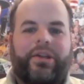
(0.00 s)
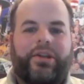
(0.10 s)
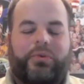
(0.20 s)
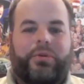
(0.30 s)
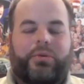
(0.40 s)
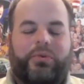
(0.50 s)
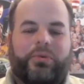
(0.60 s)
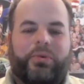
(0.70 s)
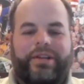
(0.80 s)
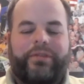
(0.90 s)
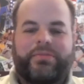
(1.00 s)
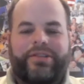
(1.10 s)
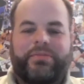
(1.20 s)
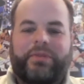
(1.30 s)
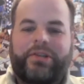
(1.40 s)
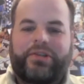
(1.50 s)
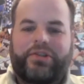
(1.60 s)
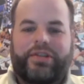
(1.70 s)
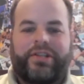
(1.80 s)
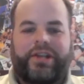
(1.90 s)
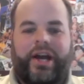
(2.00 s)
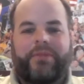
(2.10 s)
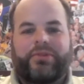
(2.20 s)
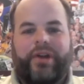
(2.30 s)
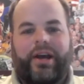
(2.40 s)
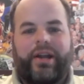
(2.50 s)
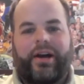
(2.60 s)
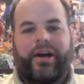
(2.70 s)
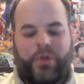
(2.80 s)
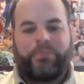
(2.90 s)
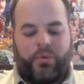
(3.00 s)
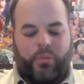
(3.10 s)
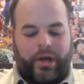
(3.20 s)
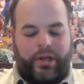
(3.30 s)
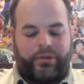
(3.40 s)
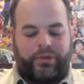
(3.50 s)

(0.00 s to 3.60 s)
You know, we're living in some interesting times right now. Why do you